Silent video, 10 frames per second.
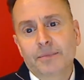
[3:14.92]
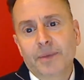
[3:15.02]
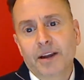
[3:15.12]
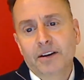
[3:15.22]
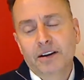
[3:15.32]

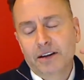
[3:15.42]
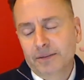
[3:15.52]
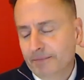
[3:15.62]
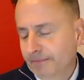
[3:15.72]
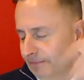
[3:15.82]

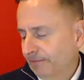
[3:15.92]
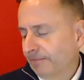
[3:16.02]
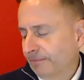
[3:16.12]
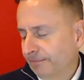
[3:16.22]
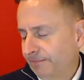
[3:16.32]
Erika
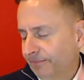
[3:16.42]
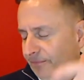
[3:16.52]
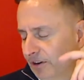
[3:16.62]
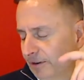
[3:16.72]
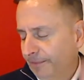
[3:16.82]

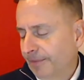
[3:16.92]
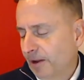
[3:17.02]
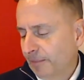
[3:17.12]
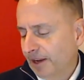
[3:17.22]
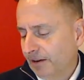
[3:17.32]
from,
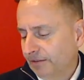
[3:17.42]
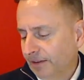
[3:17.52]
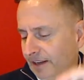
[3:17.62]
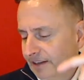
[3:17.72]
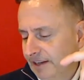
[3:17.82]
help me out,
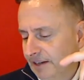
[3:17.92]
Ellie.